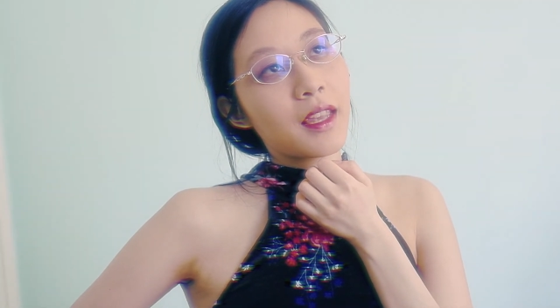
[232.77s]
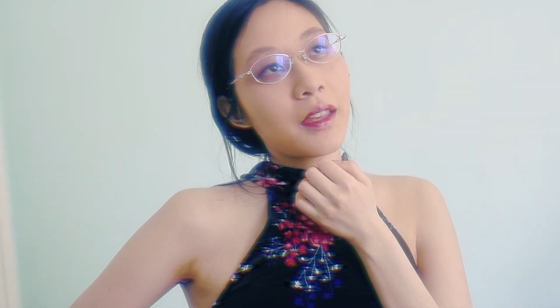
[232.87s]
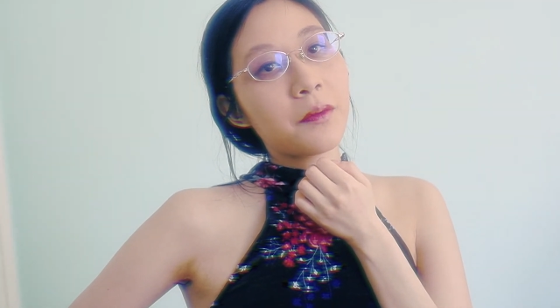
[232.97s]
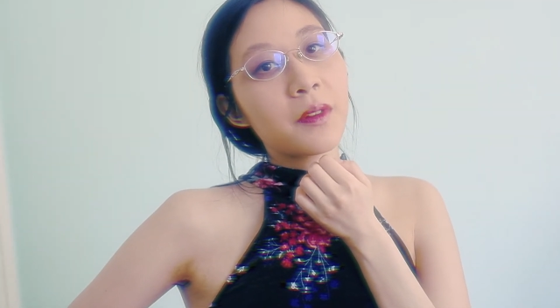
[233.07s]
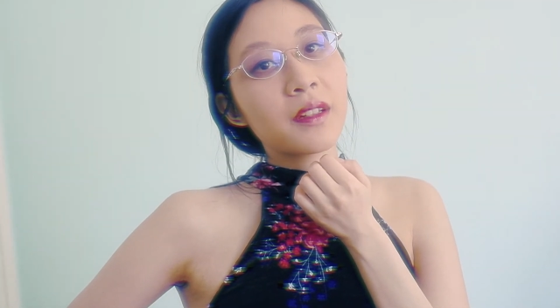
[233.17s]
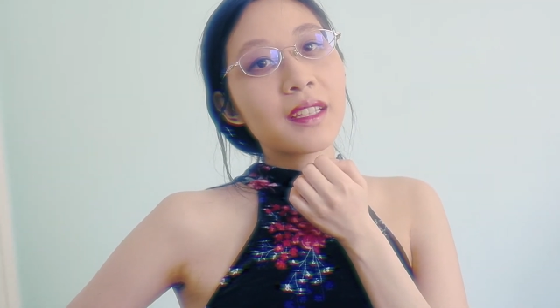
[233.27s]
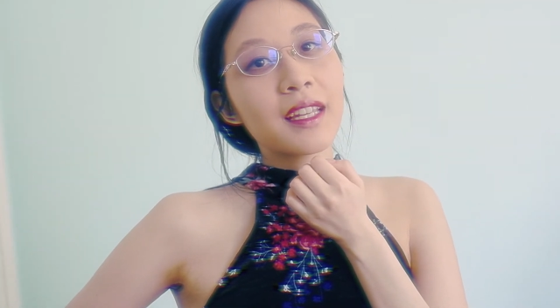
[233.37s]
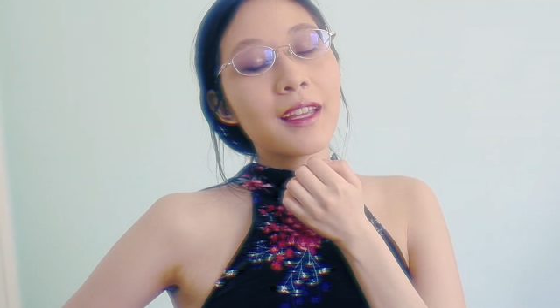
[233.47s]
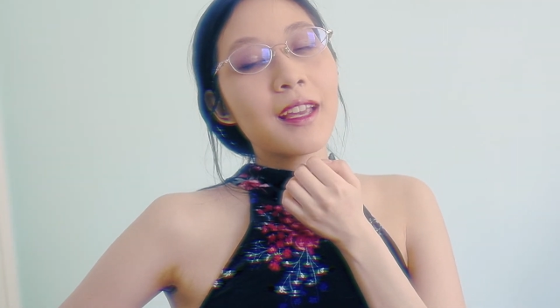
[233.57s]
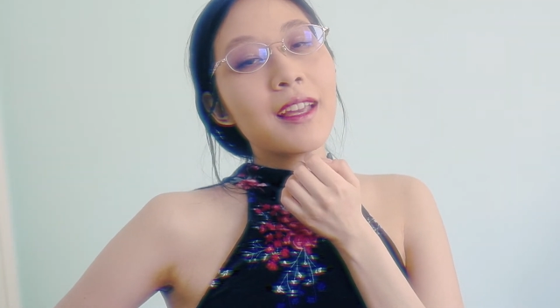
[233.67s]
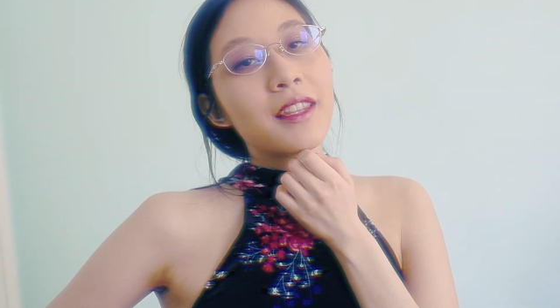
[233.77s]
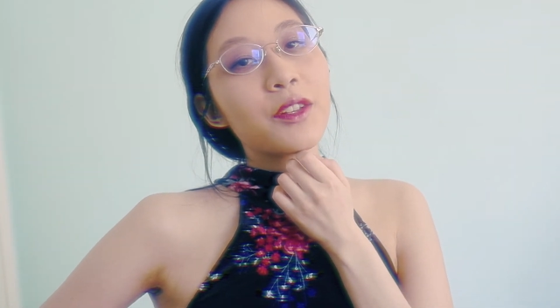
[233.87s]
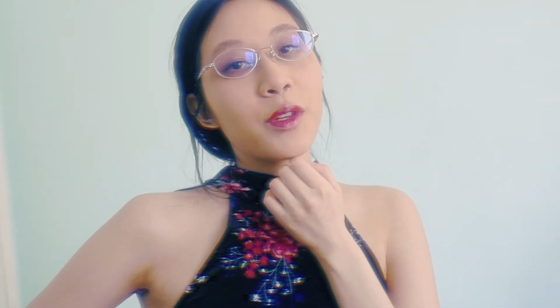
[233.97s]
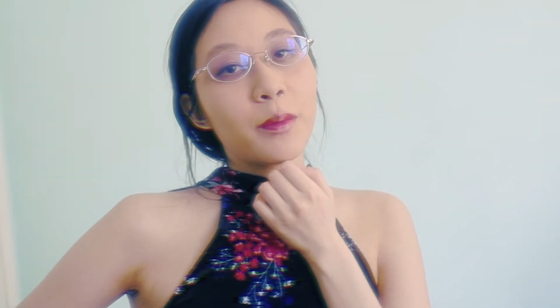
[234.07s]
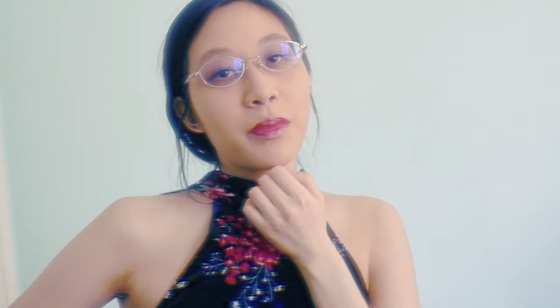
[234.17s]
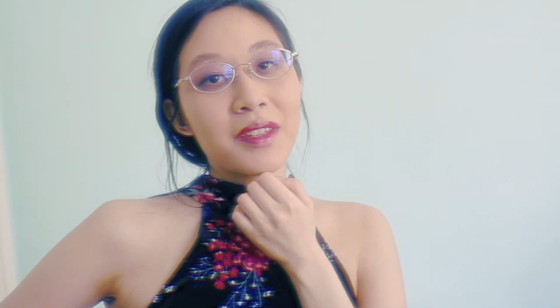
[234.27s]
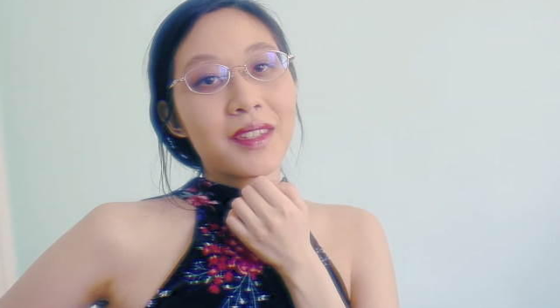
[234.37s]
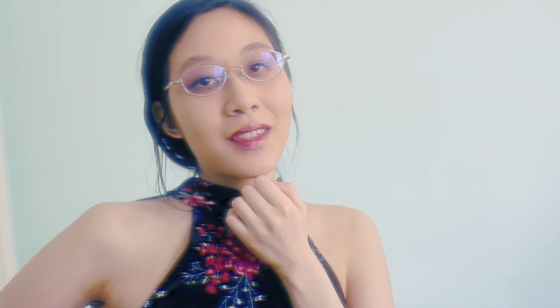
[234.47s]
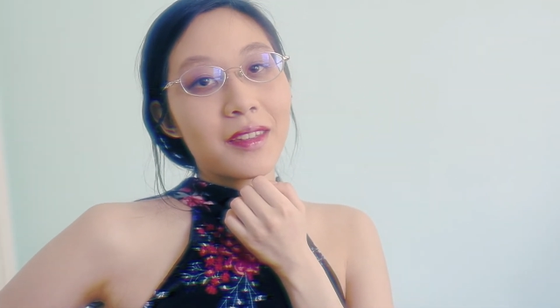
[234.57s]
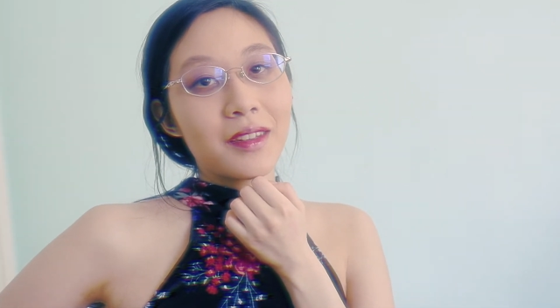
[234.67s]
it felt like, the creepiest
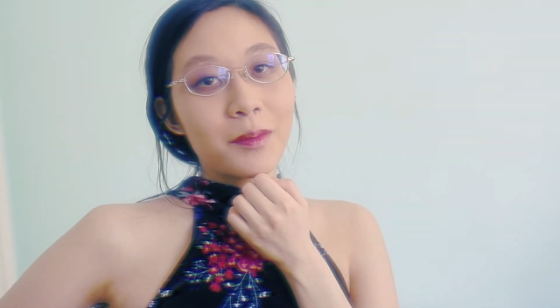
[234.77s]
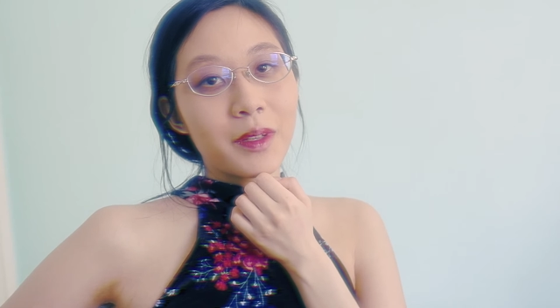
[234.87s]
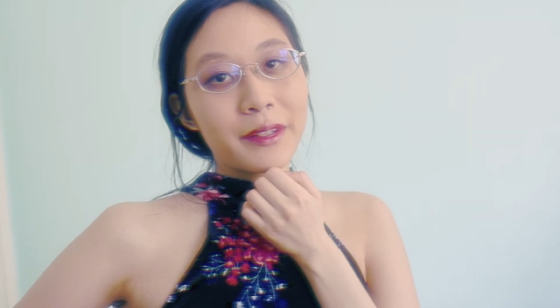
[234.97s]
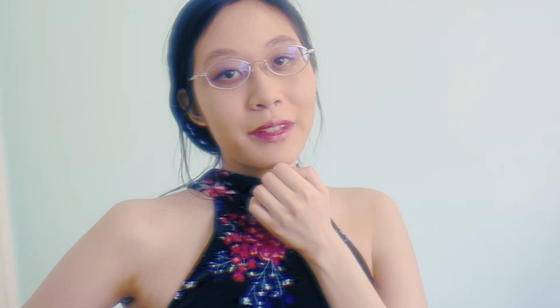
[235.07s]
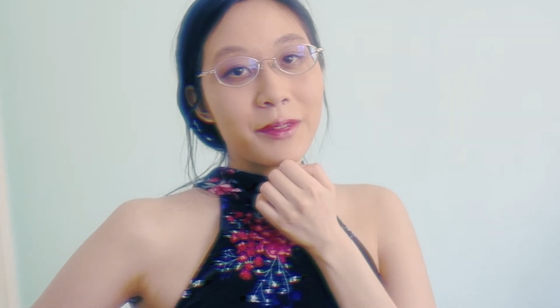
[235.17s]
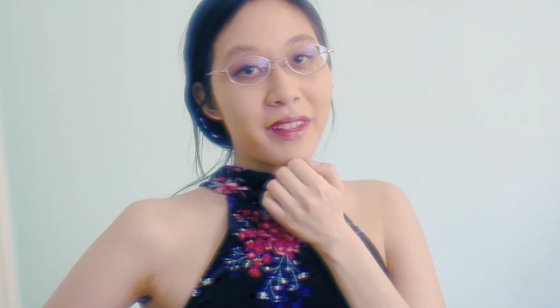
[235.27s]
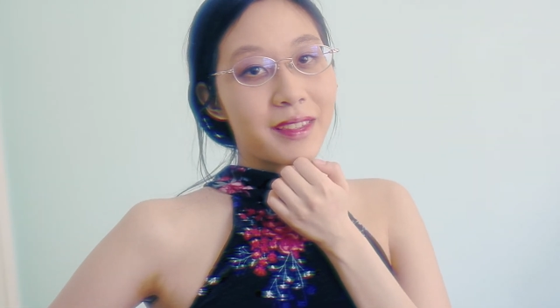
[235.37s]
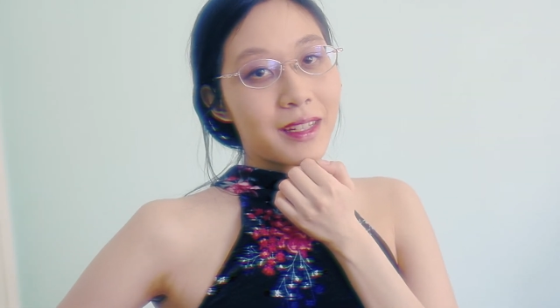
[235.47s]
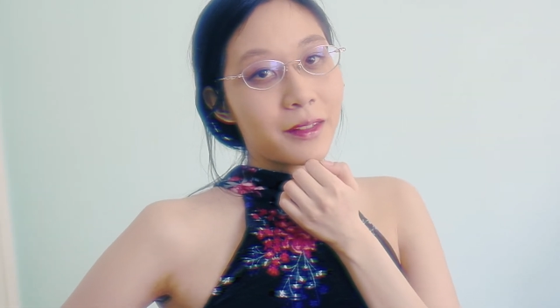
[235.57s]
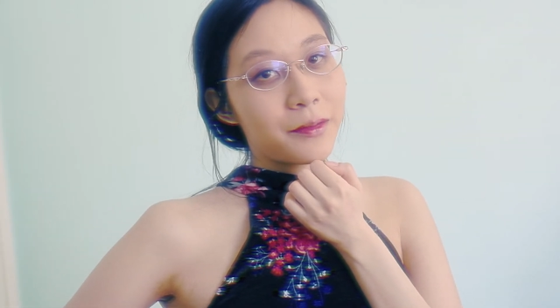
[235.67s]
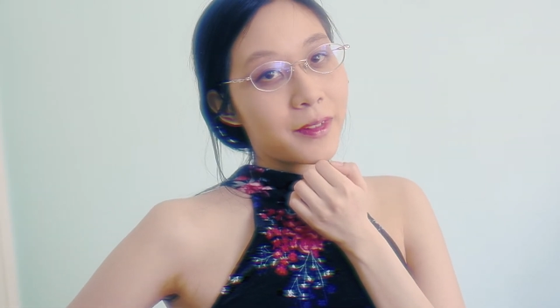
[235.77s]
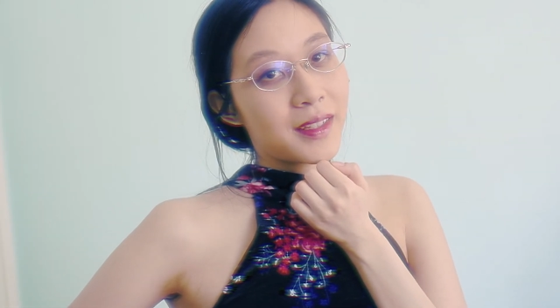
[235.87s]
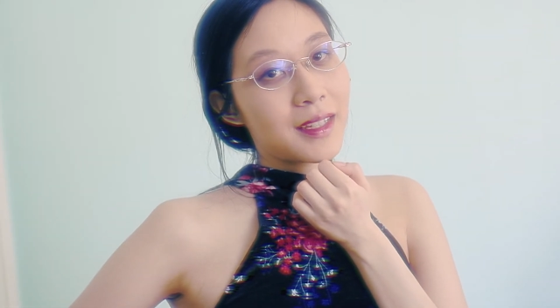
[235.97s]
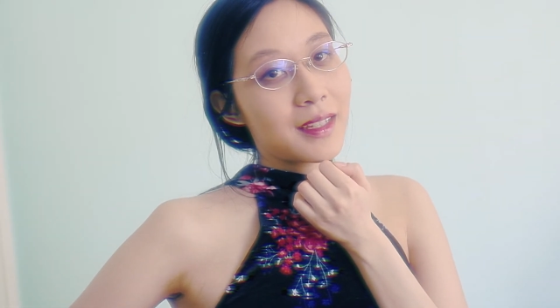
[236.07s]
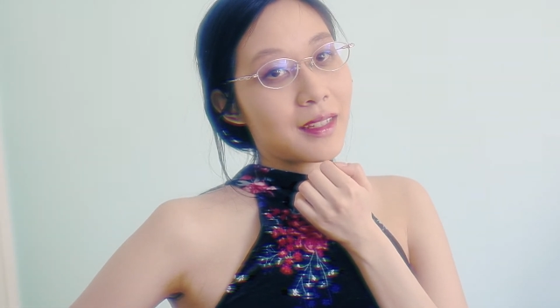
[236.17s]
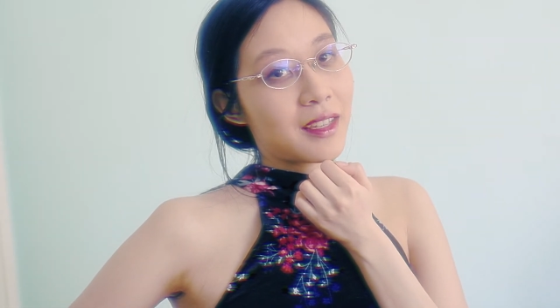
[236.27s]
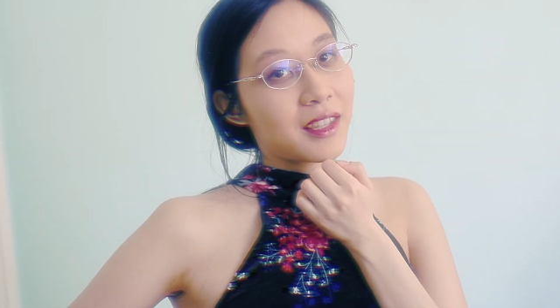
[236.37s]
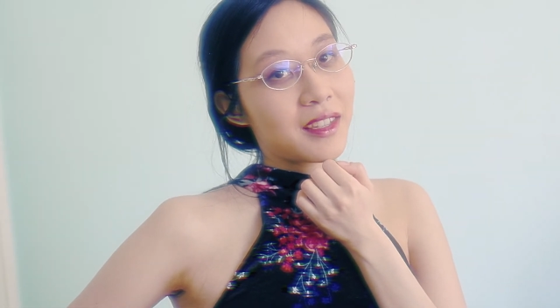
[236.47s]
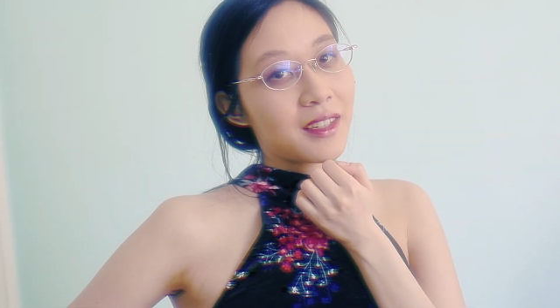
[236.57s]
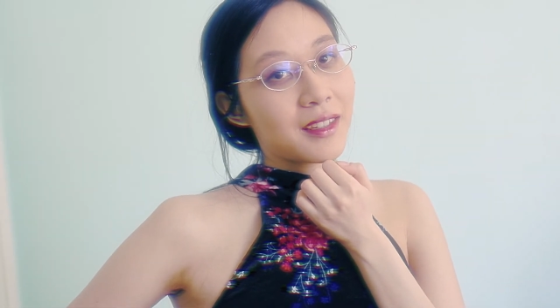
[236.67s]
thing about it was that it felt like
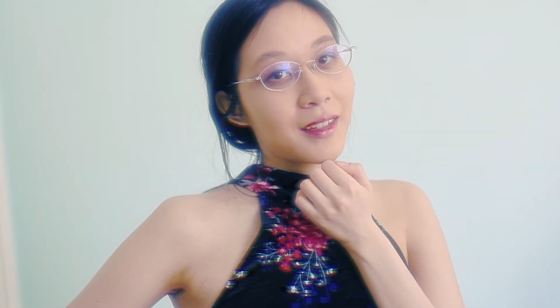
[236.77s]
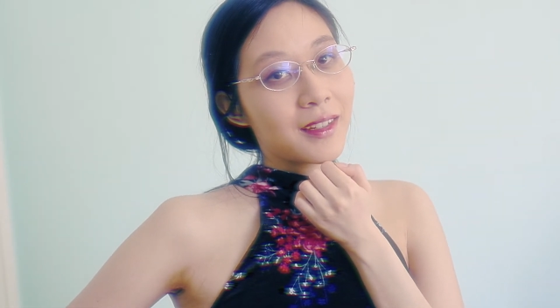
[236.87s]
nothing.